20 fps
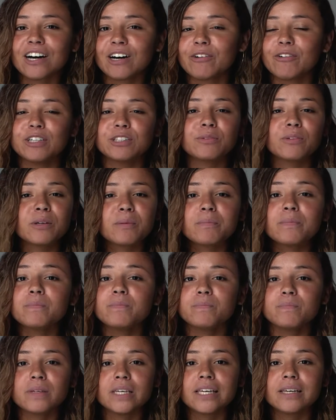I always want to
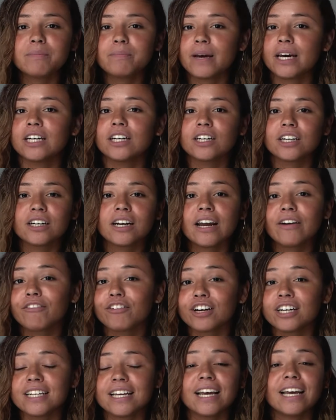be better
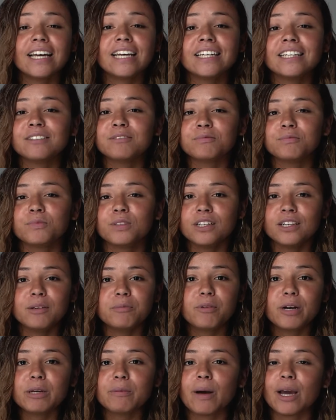every day
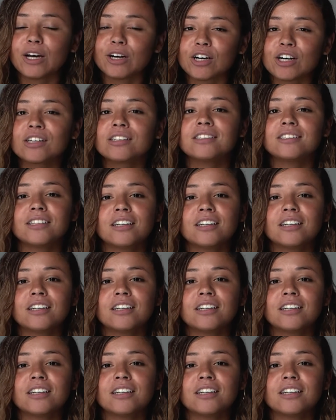and bring my all.